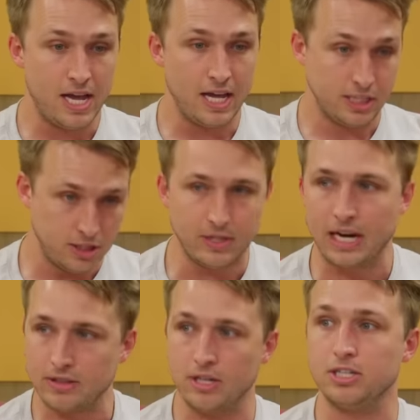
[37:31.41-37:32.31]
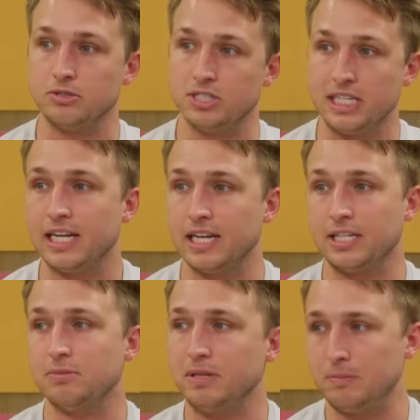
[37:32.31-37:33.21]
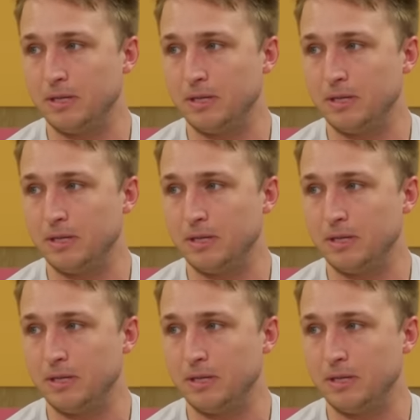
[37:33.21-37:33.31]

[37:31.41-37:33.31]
until you get out there and you see it and you meet